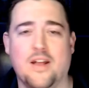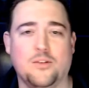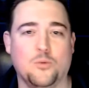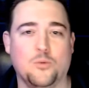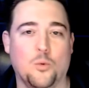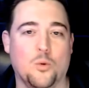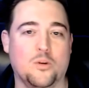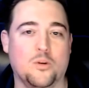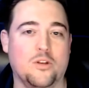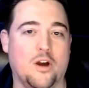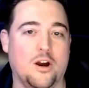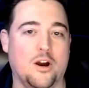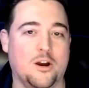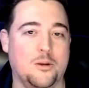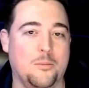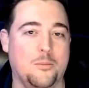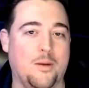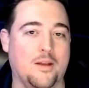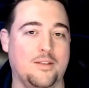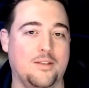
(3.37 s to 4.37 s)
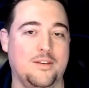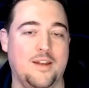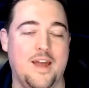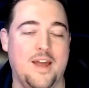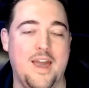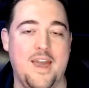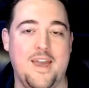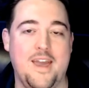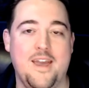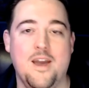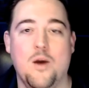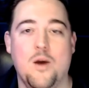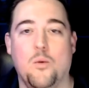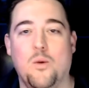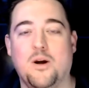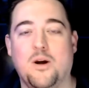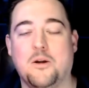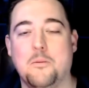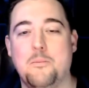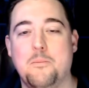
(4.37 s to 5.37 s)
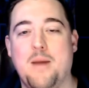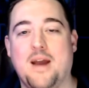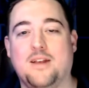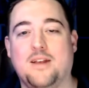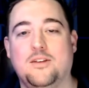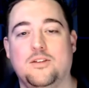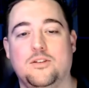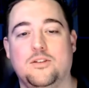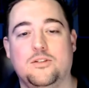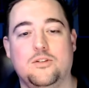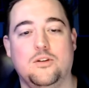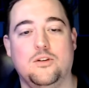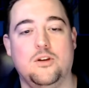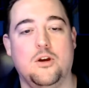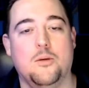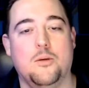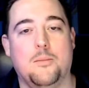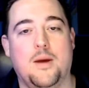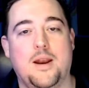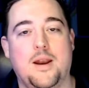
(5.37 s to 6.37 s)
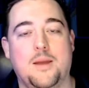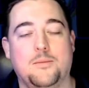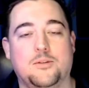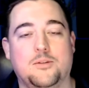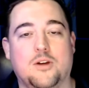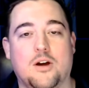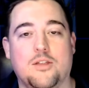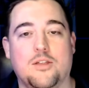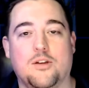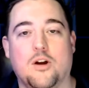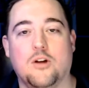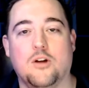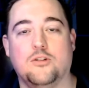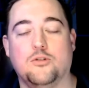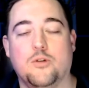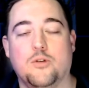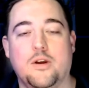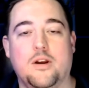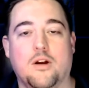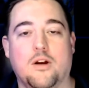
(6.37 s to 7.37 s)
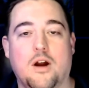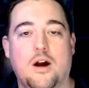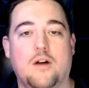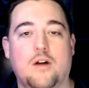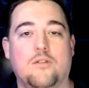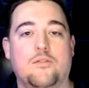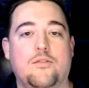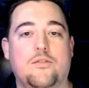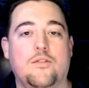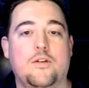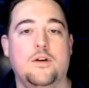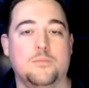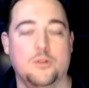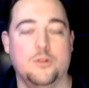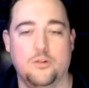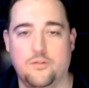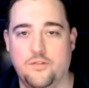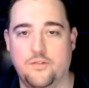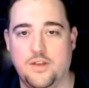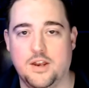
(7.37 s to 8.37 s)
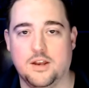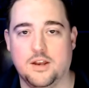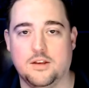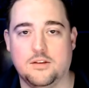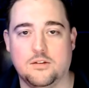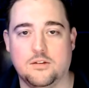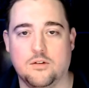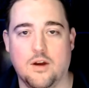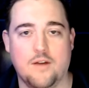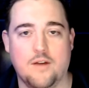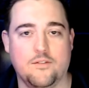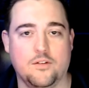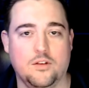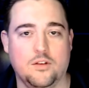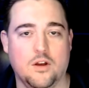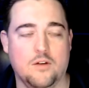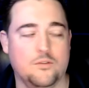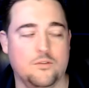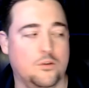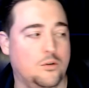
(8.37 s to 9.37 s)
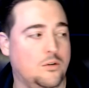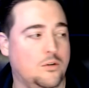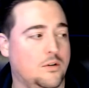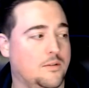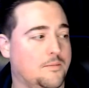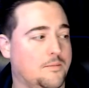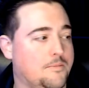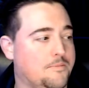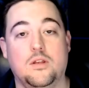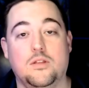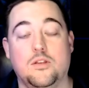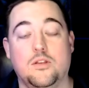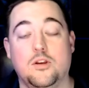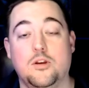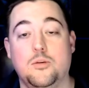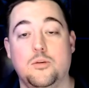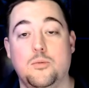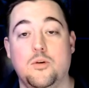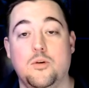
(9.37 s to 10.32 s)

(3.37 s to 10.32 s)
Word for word: That's what we're talking about today. Welcome back to the studio. My name's Gothic Arch, creator of Blue Phoenix graphic novel. The new